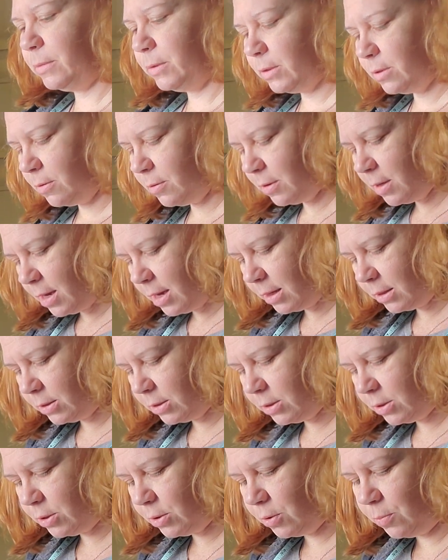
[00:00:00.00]
So
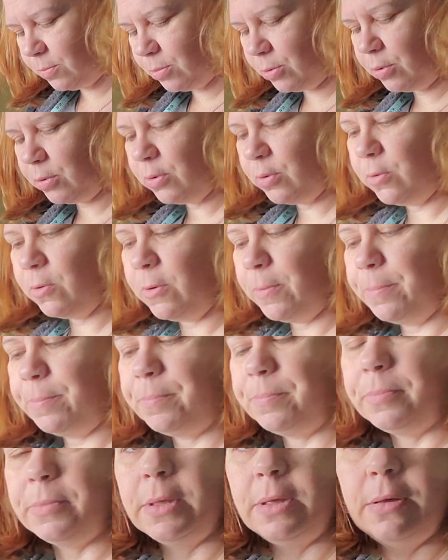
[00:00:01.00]
that's super cool.
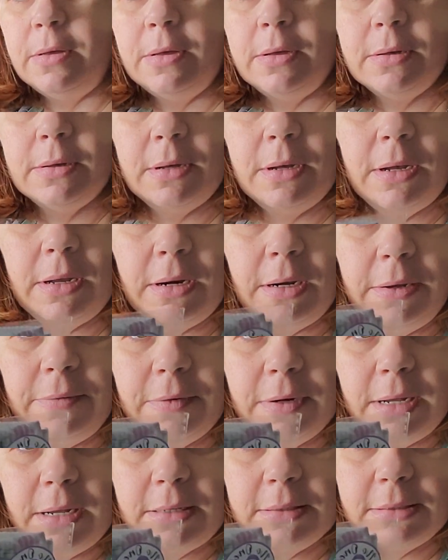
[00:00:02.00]
And it
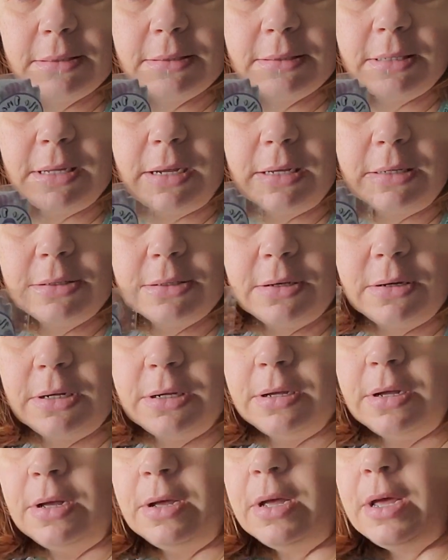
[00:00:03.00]
even has the size on it.
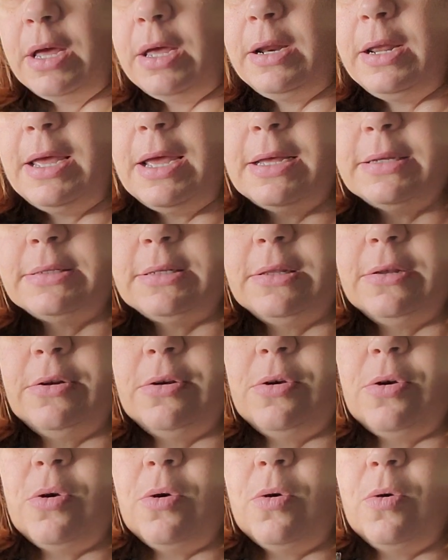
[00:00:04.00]
And it has a
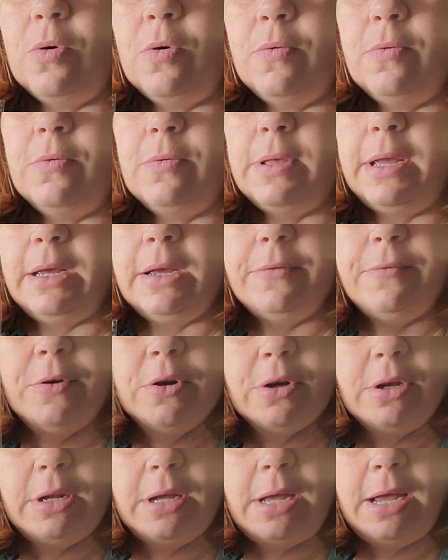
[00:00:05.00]
little hole, like if you're
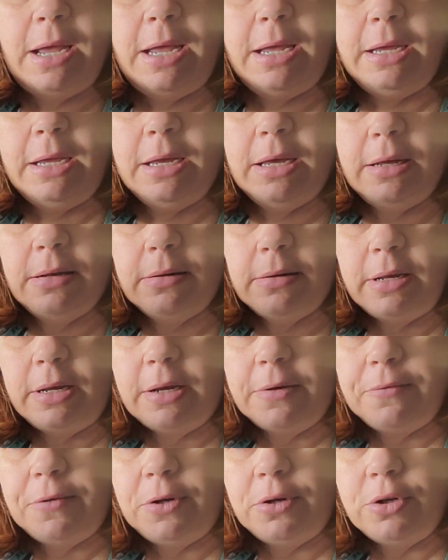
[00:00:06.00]
going to hang it, like
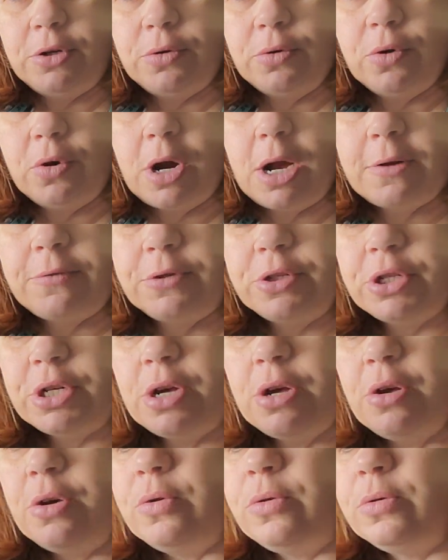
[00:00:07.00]
if you do craft
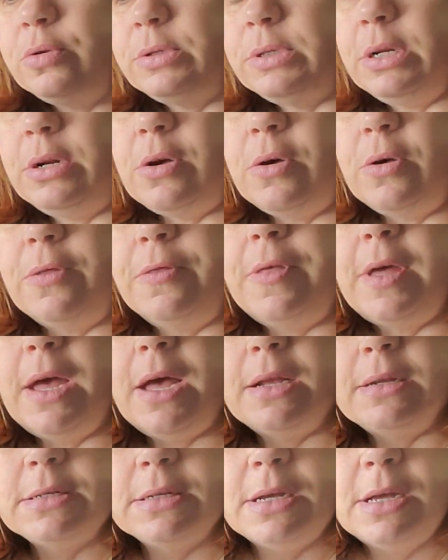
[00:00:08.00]
shows and all
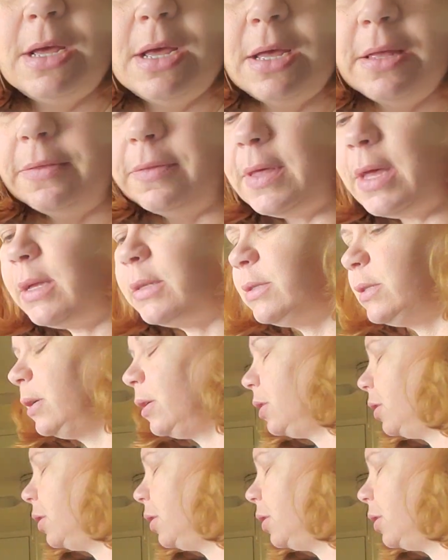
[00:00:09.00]
that, that's a